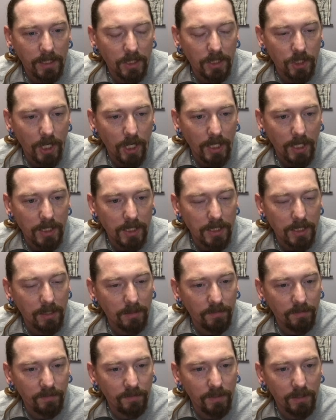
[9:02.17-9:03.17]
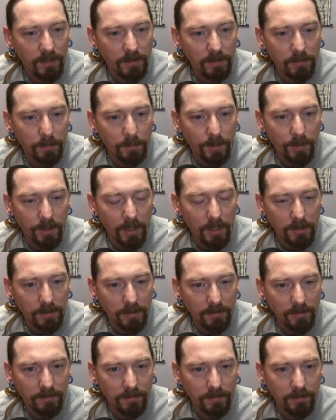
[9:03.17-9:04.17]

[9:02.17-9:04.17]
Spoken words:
checks that feel productive.